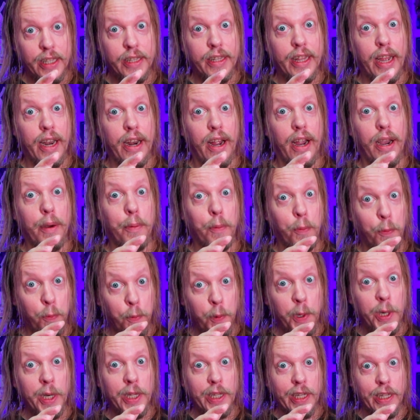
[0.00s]
that I
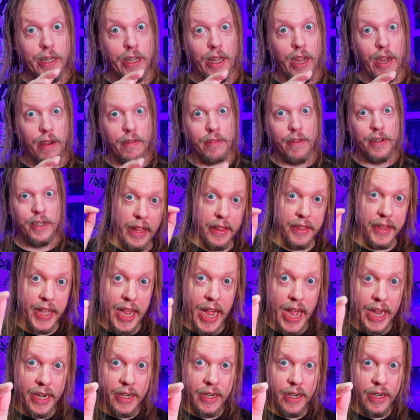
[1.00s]
really love, and
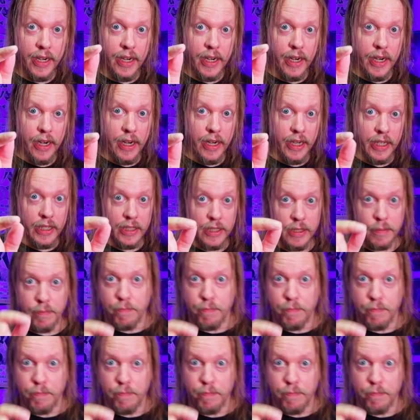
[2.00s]
that is